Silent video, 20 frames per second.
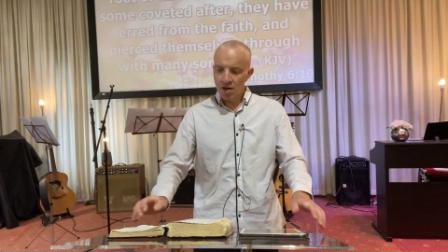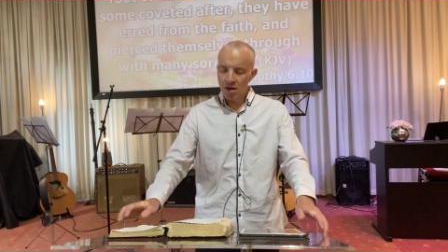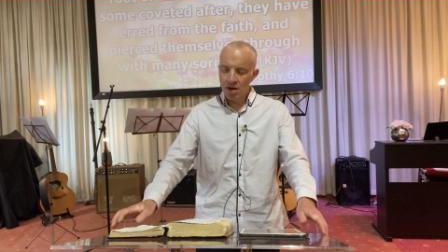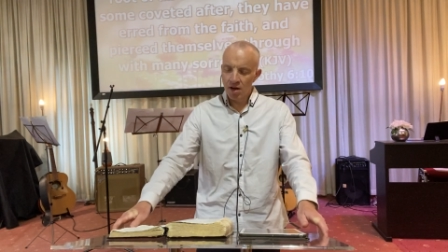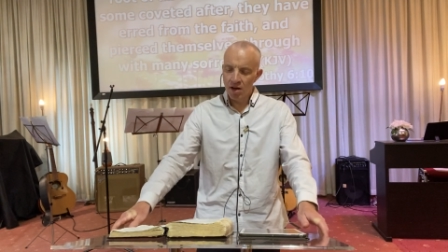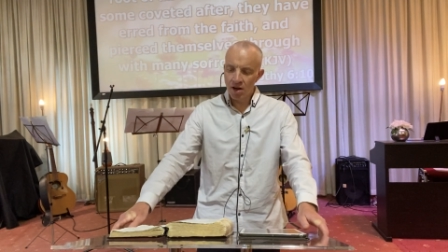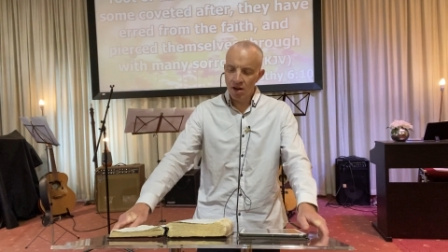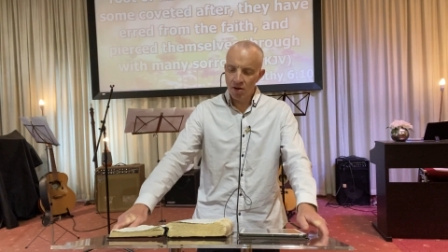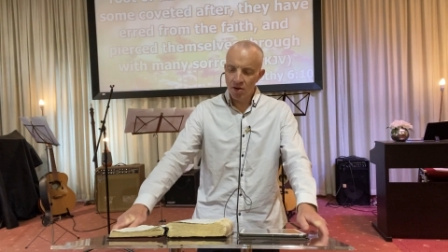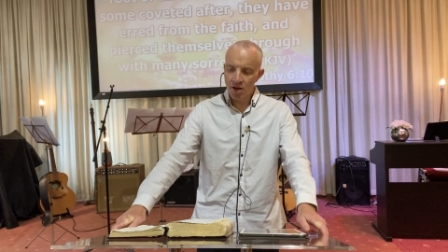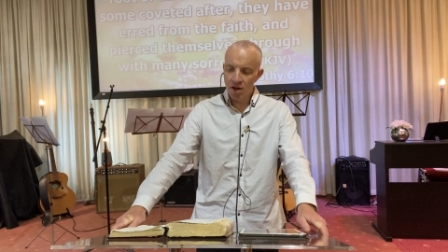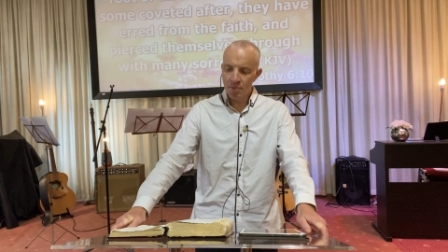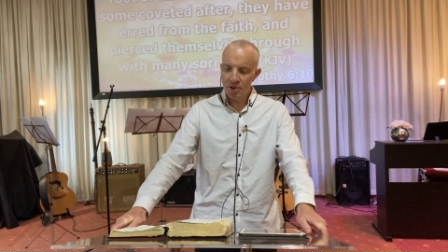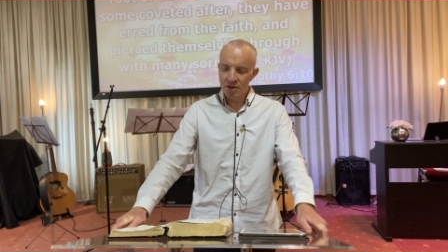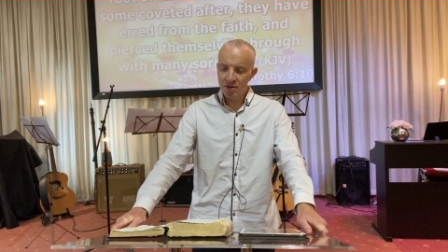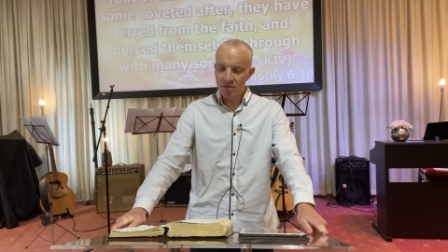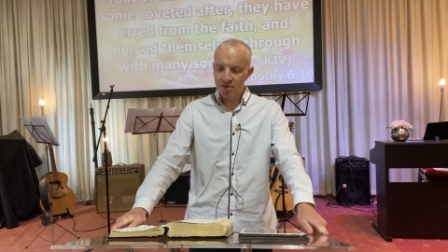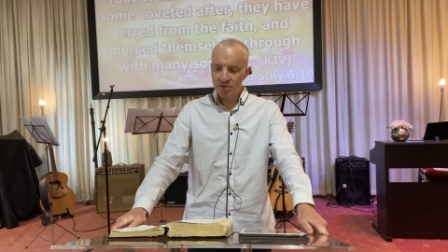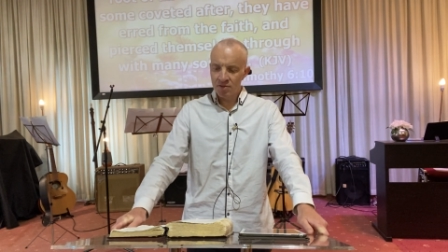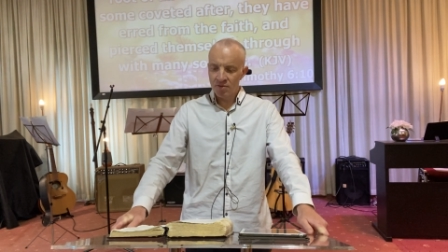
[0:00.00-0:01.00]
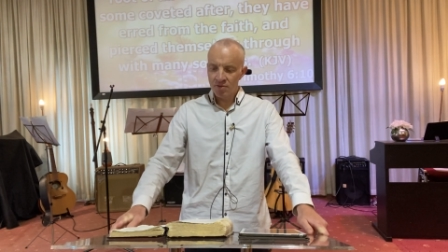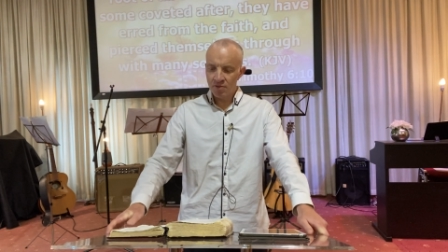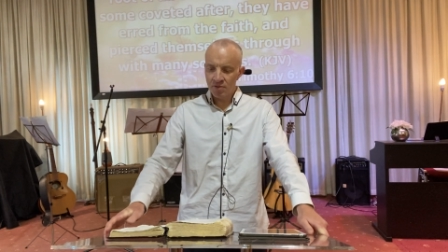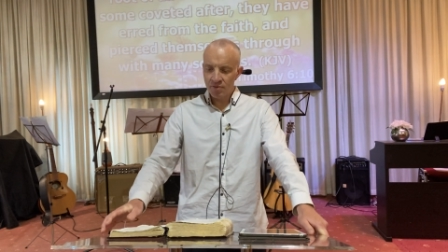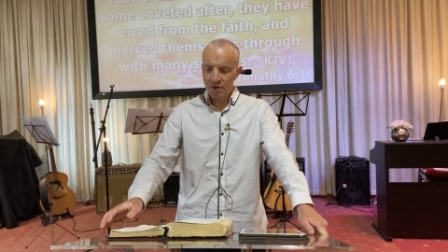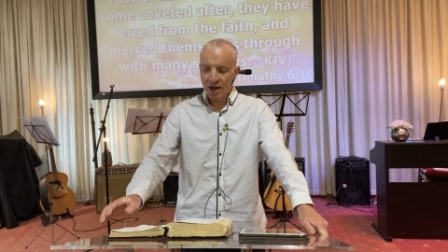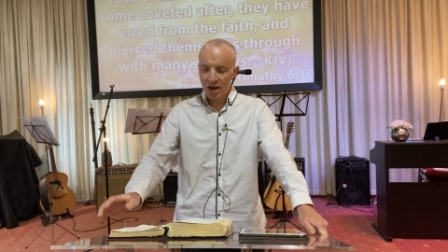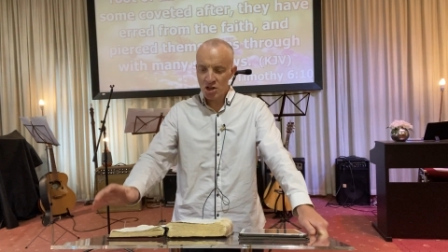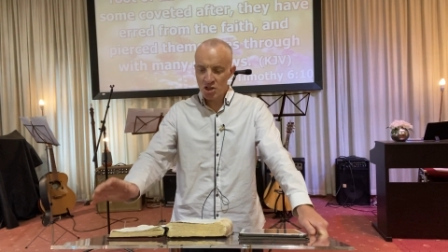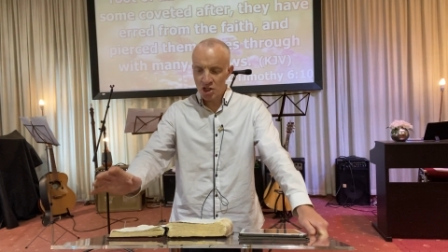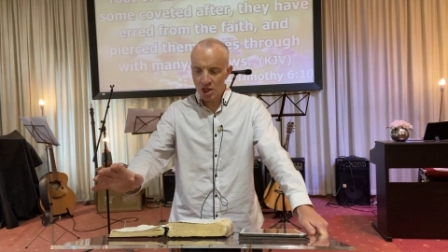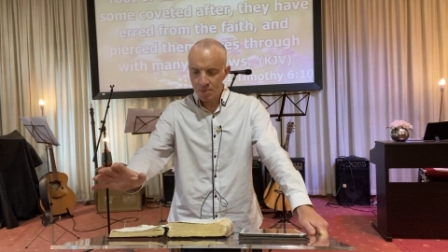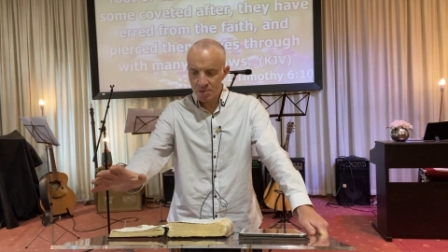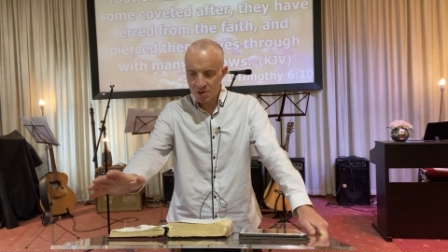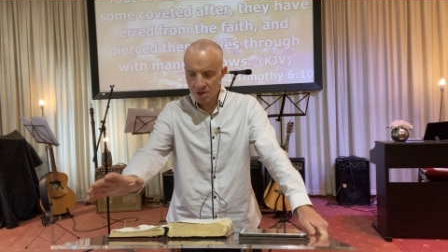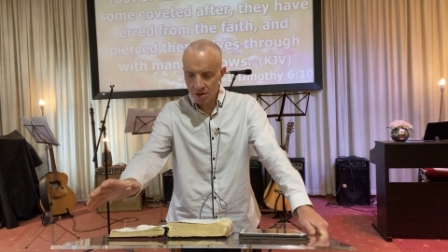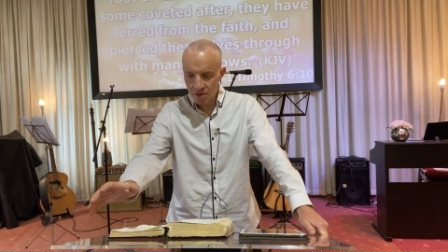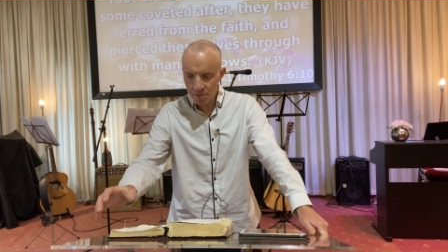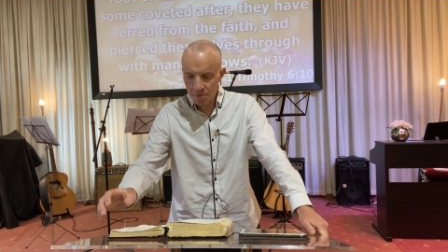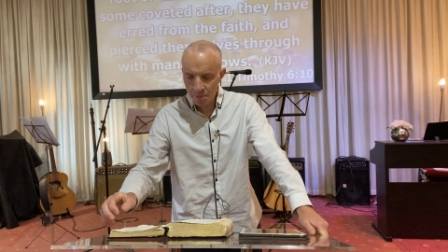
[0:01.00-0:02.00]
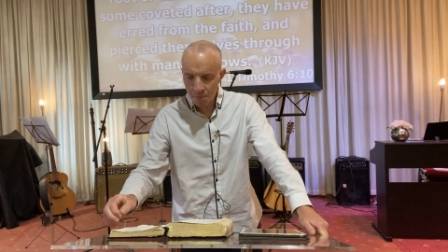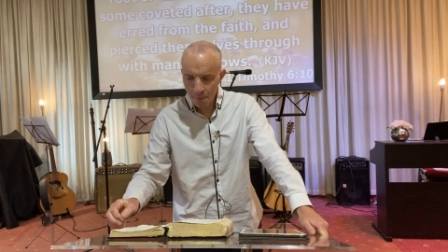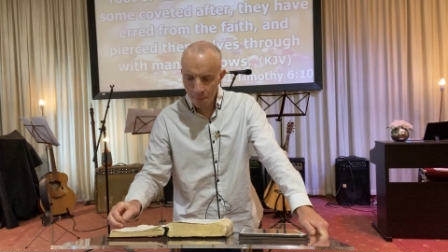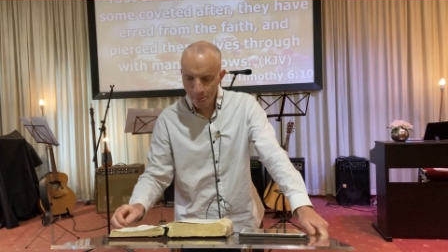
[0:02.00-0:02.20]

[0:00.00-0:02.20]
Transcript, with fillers: Hallelujah. But final scripture